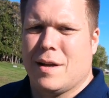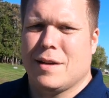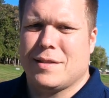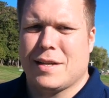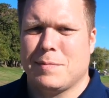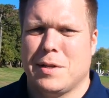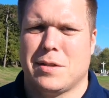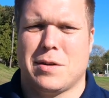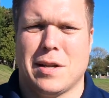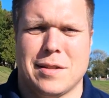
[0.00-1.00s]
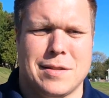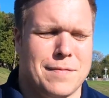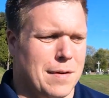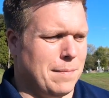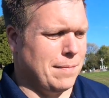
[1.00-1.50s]
assessment, strengths
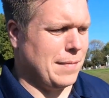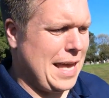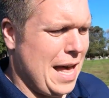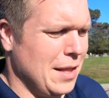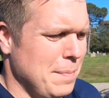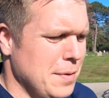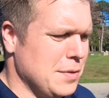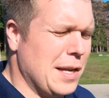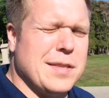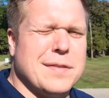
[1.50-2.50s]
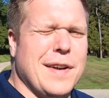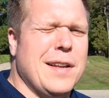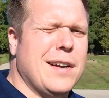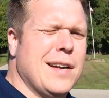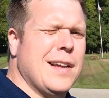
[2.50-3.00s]
from Gallup,
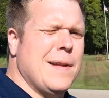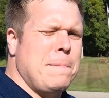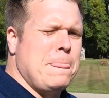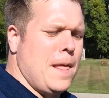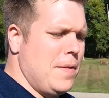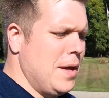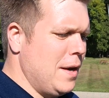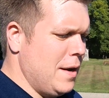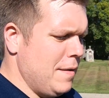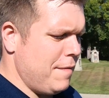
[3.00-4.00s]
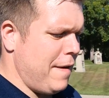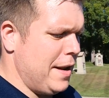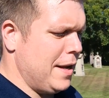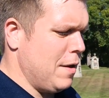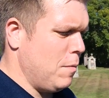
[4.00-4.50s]
StrengthsFinder, and then
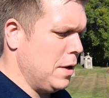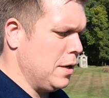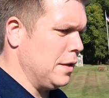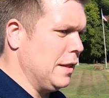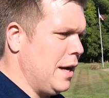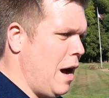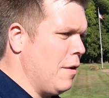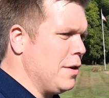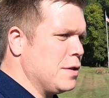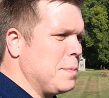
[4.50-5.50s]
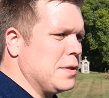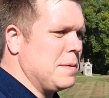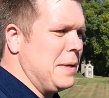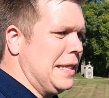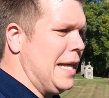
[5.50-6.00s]
finding out what how you're supposed
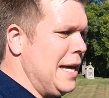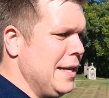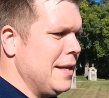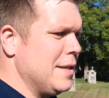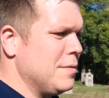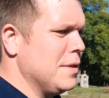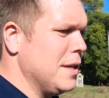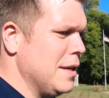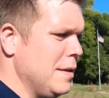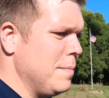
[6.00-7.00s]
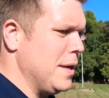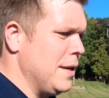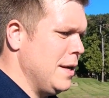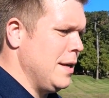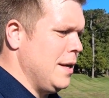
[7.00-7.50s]
to be led is really good. But
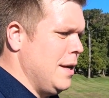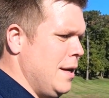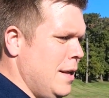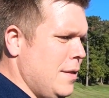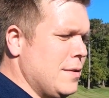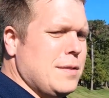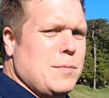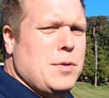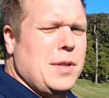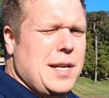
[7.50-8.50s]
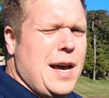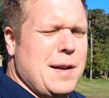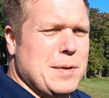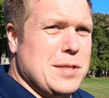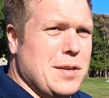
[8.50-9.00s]
there's some cool
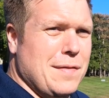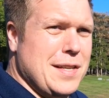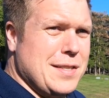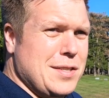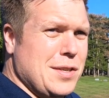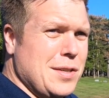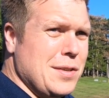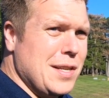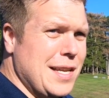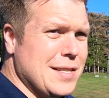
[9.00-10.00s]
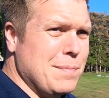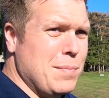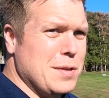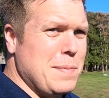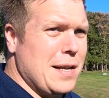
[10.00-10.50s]
anonymous surveys that you can do to get some
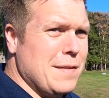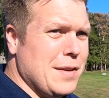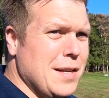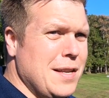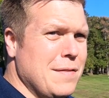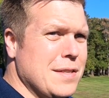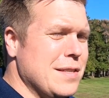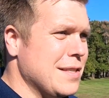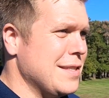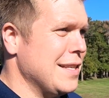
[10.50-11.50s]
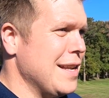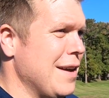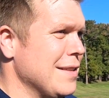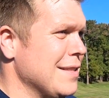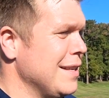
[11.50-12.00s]
perspective. It could even just sit
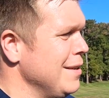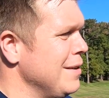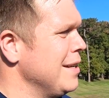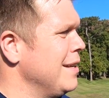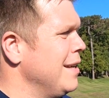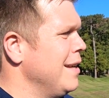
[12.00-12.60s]
down and say, you know what,